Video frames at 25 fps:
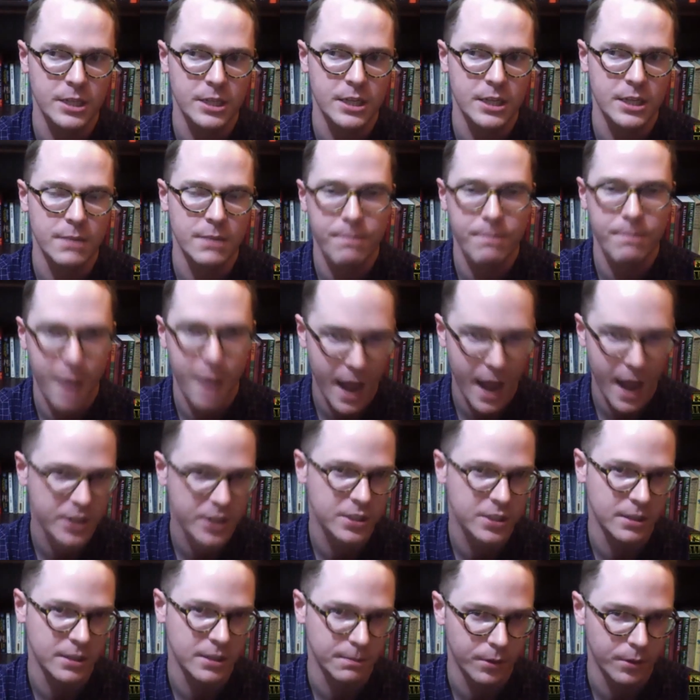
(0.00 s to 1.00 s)

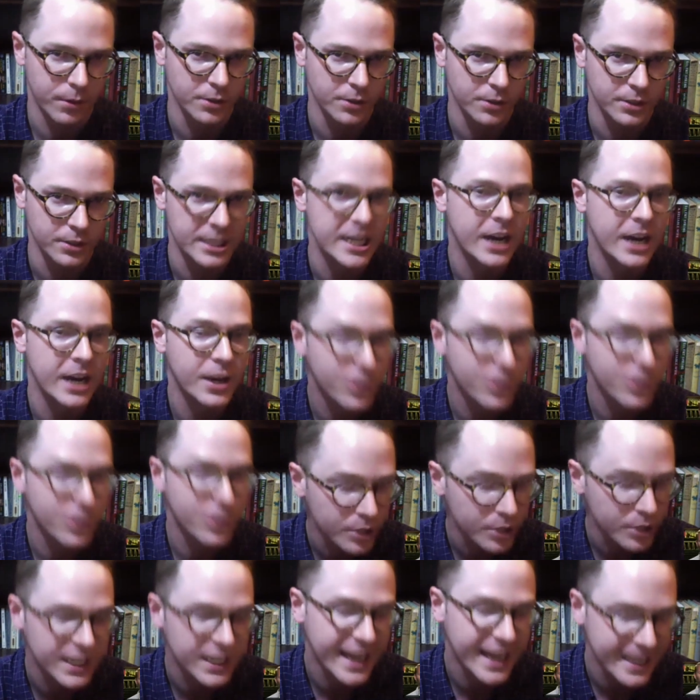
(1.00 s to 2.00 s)
compassionate person. He
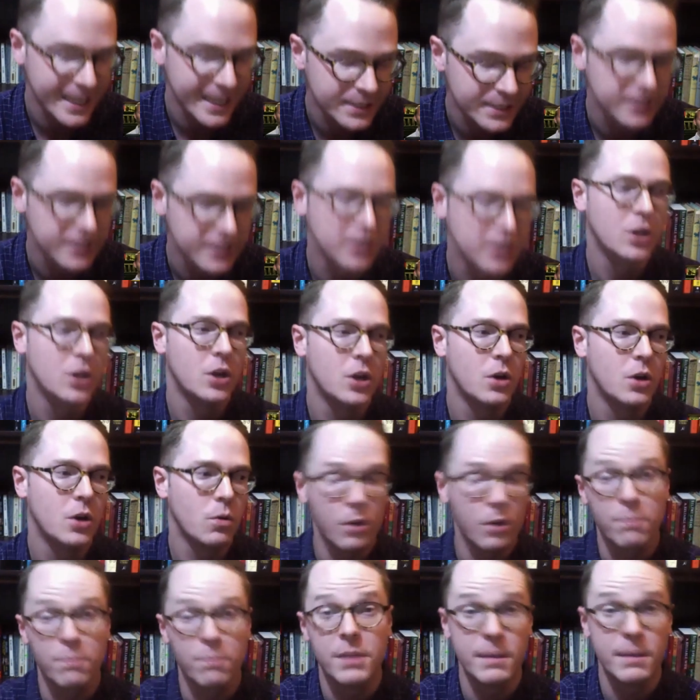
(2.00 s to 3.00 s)
understands
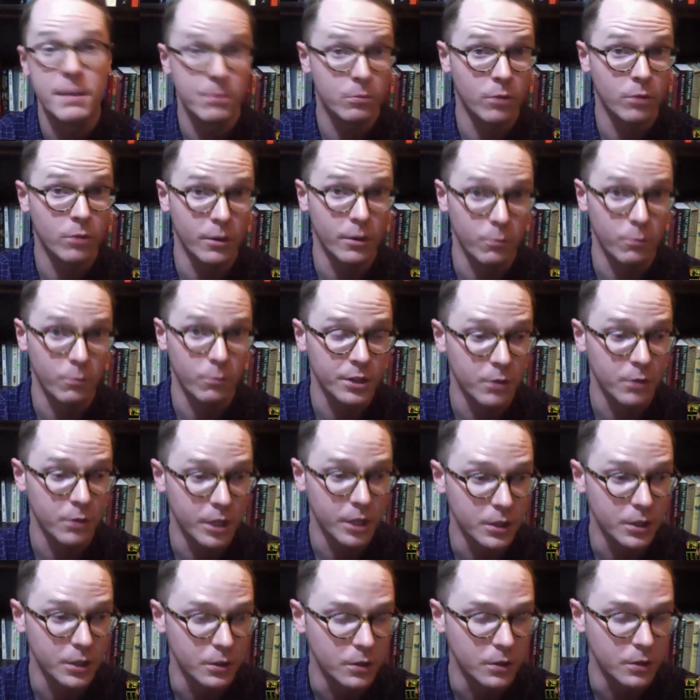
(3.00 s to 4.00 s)
what people want and what they want
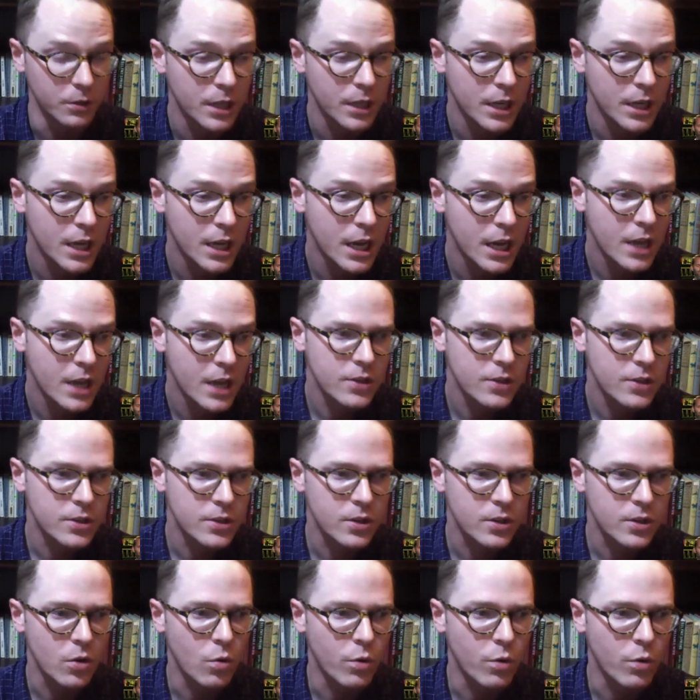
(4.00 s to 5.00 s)
to do.
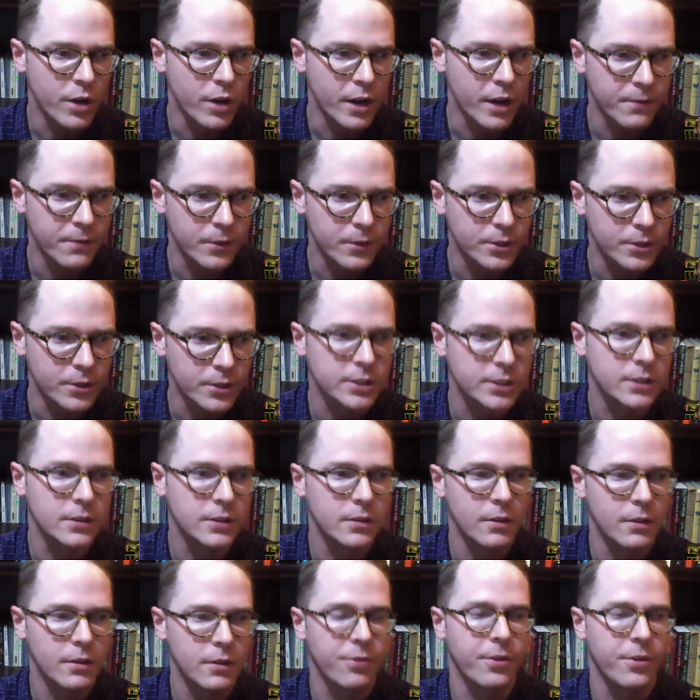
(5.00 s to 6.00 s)
So when I first
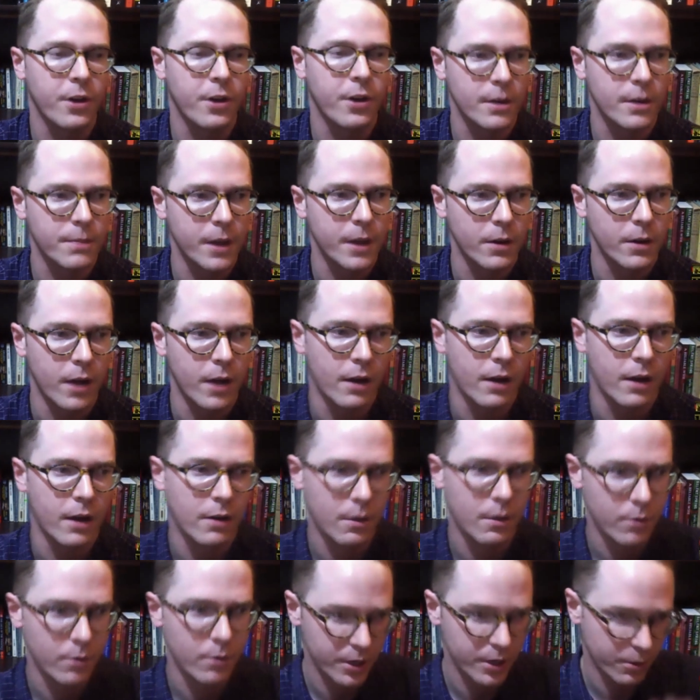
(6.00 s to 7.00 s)
thought about how I
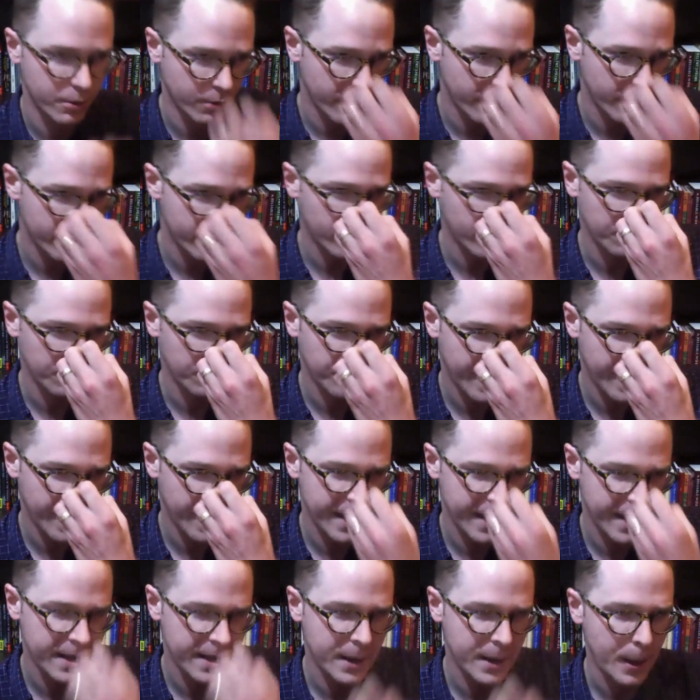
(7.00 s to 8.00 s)
wanted to write her,
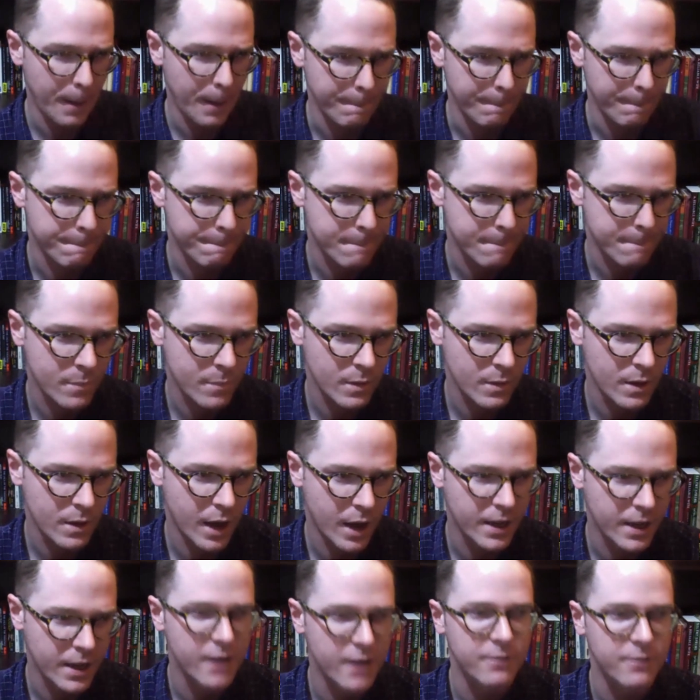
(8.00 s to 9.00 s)
I um, I
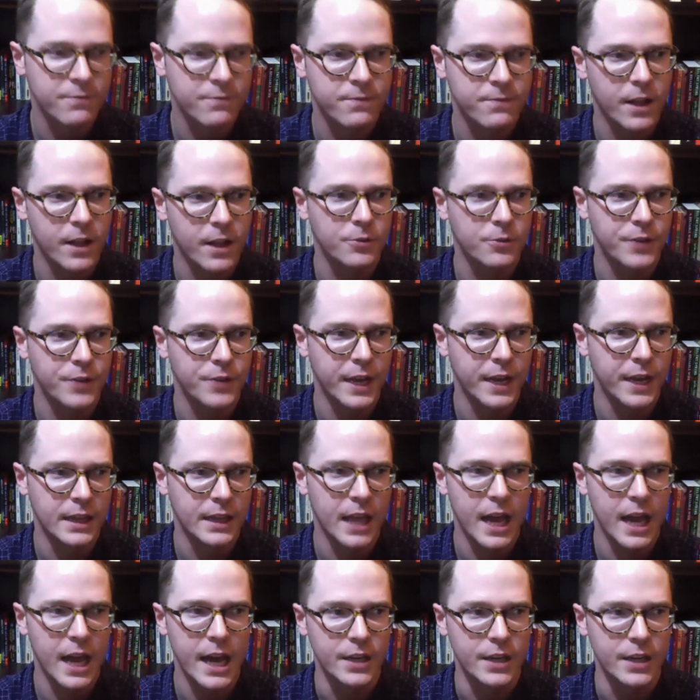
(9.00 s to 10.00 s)
kind of followed that
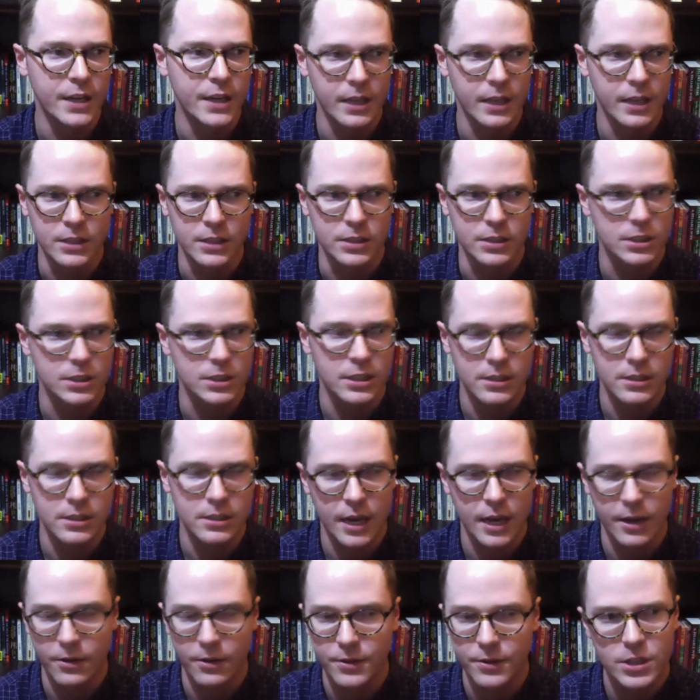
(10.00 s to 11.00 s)
line. Like she, I
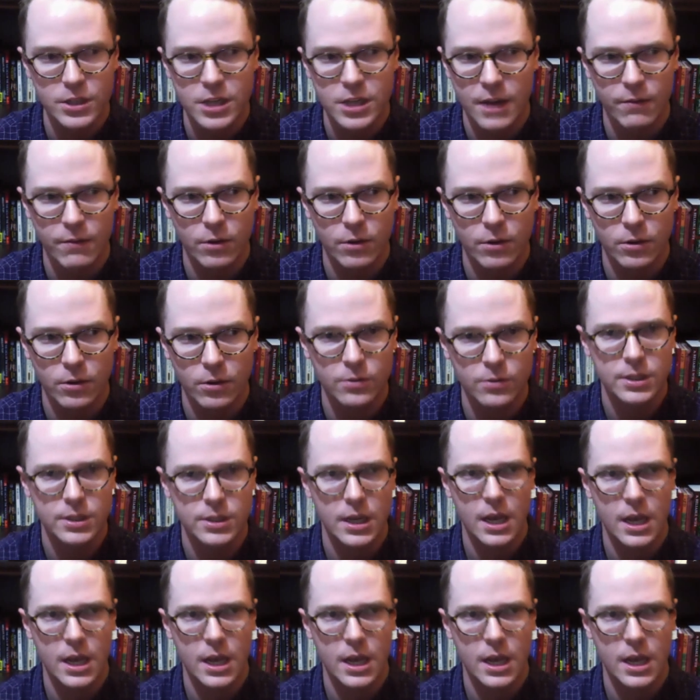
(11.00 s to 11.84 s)
don't think she ever holds